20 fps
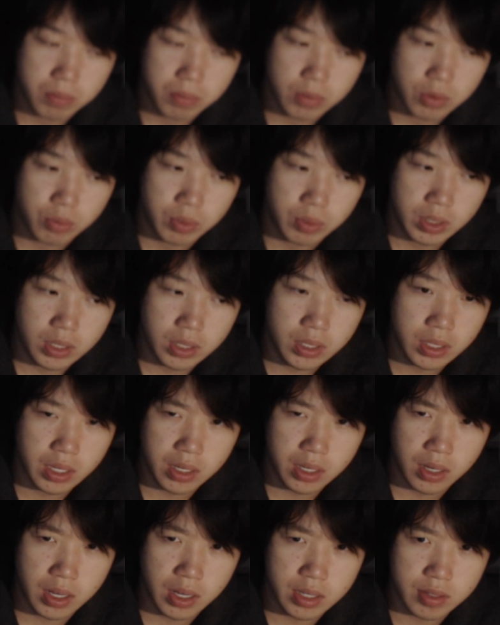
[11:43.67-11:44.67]
Really not
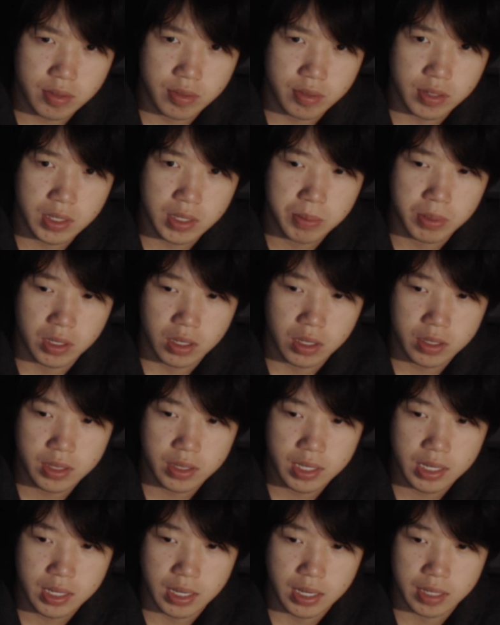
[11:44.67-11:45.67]
a lot to say beyond
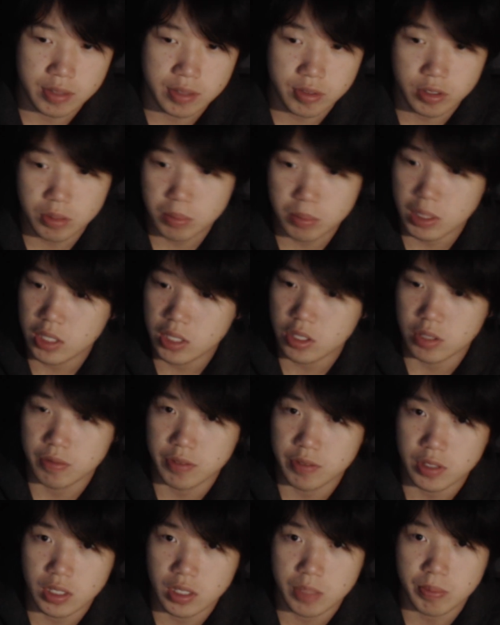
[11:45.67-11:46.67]
that. I still managed to
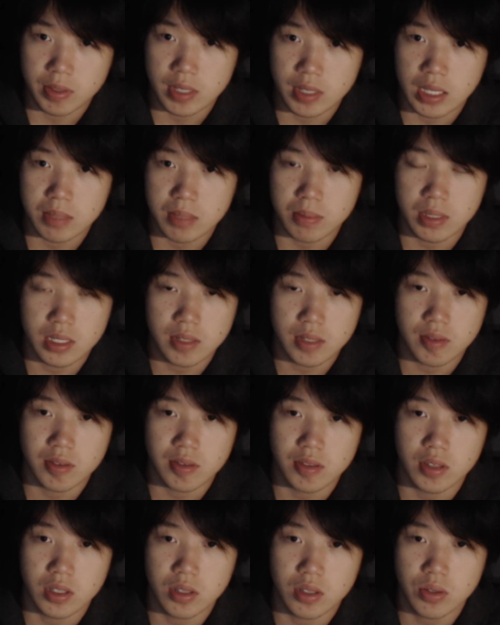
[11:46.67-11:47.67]
fill up to 10 minutes
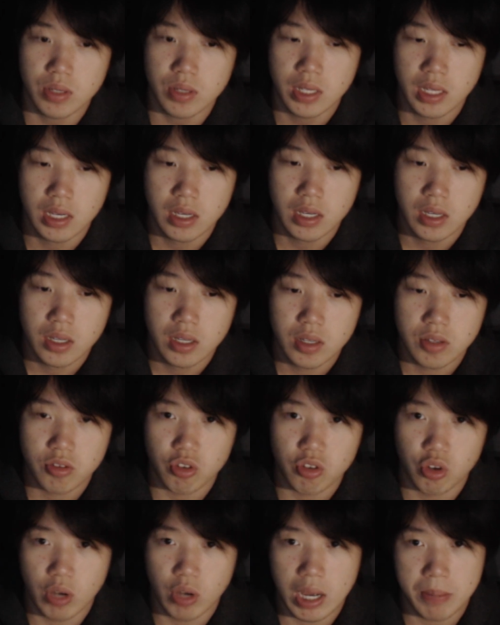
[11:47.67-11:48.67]
though,
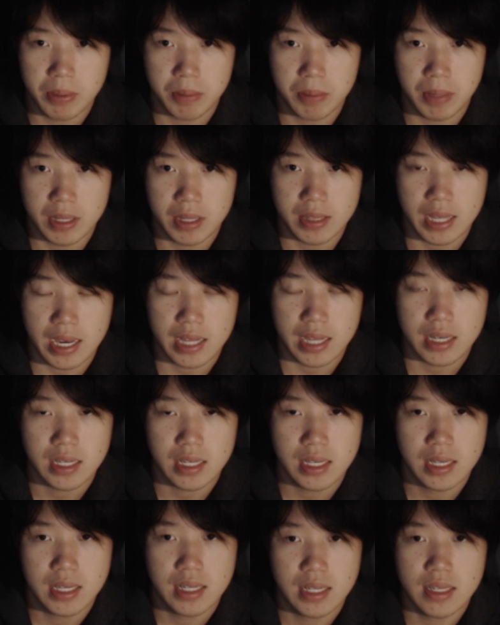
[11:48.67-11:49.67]
so happy about that.
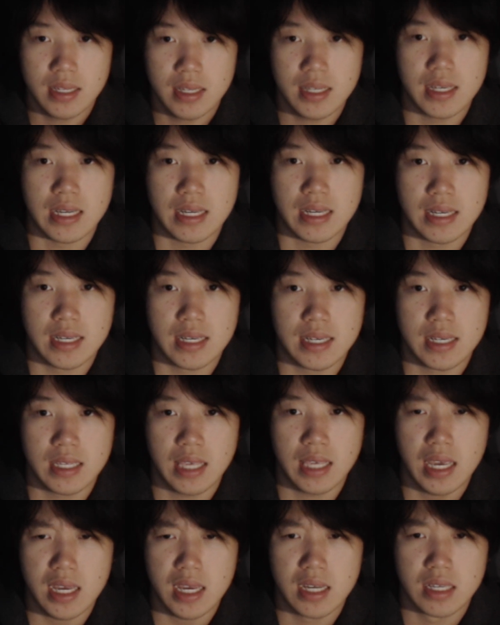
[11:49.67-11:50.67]
Yeah.